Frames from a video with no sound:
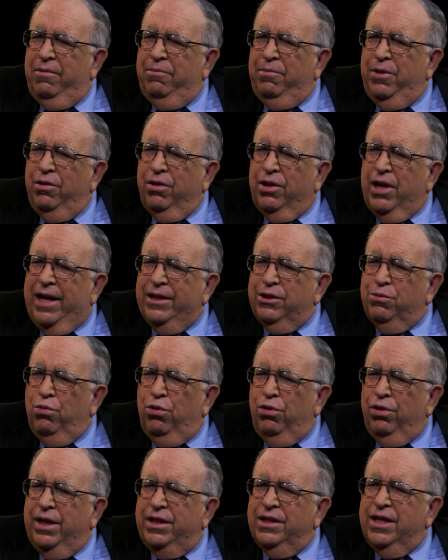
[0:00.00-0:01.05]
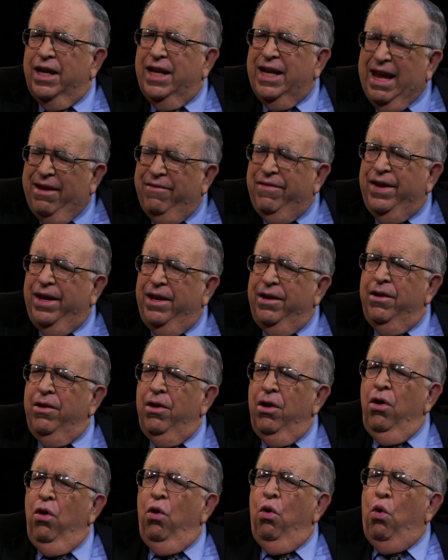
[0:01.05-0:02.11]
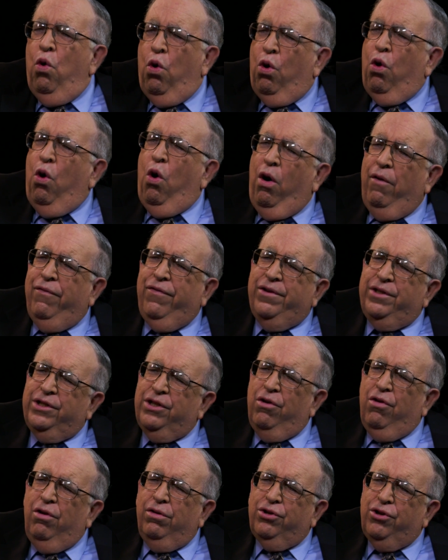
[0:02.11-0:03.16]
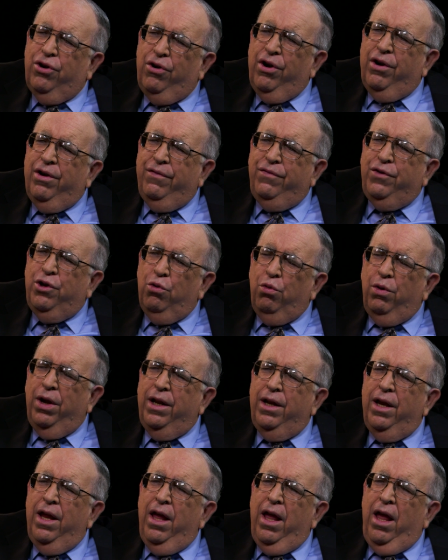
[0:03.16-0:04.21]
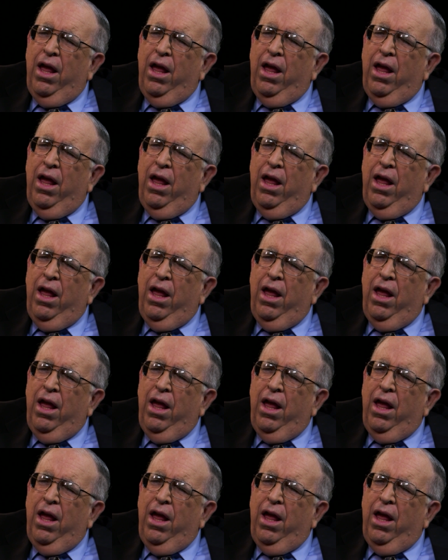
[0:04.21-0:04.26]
middle-class world as a given or offers an alternative to it,